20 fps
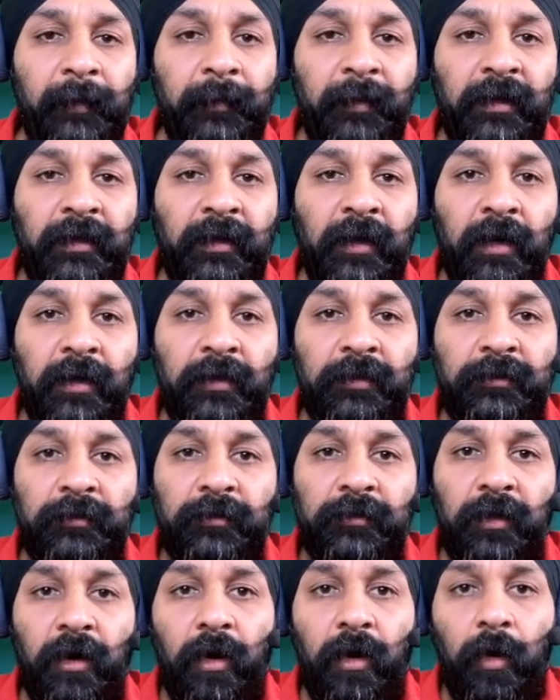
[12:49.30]
tasks
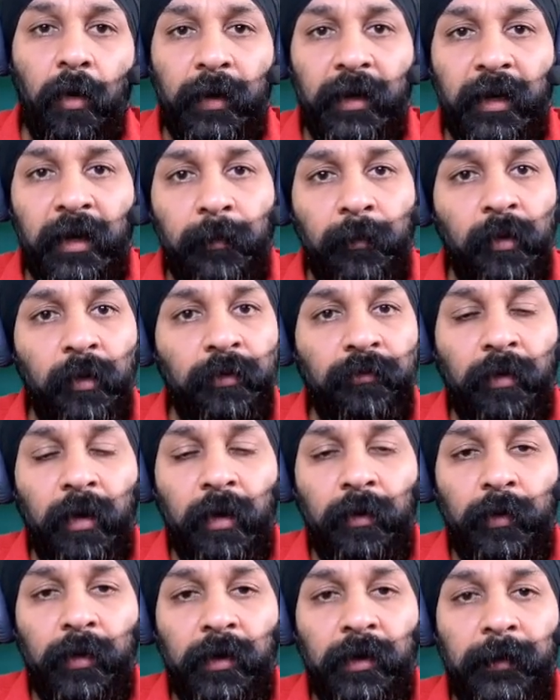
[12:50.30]
on a remote
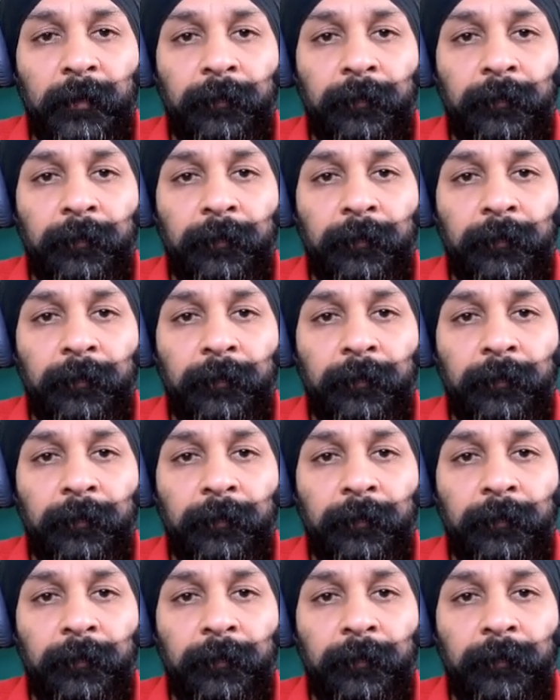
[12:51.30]
router,